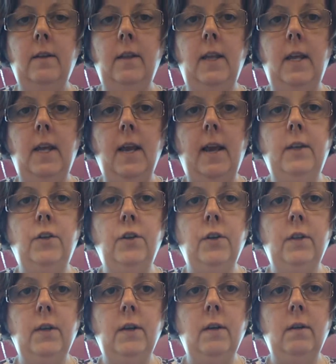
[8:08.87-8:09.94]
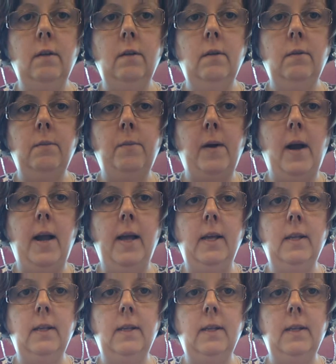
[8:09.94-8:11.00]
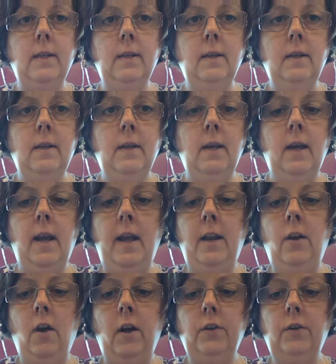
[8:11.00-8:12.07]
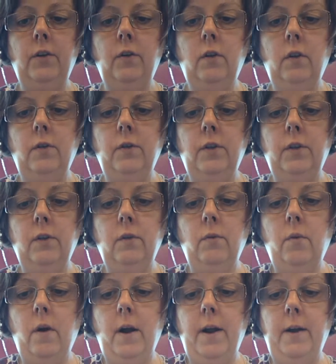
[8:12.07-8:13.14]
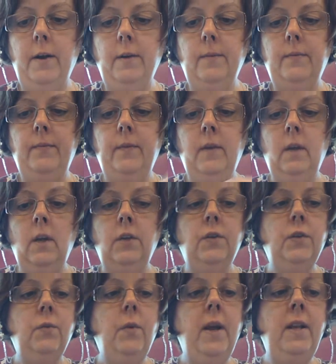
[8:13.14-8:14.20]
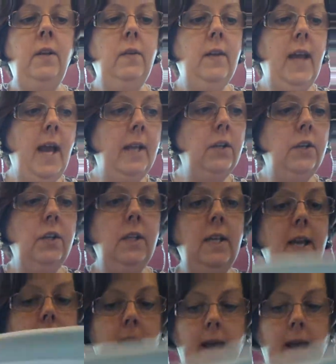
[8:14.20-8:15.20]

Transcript: the edge of the bias and not too close to the wire. So when you get to the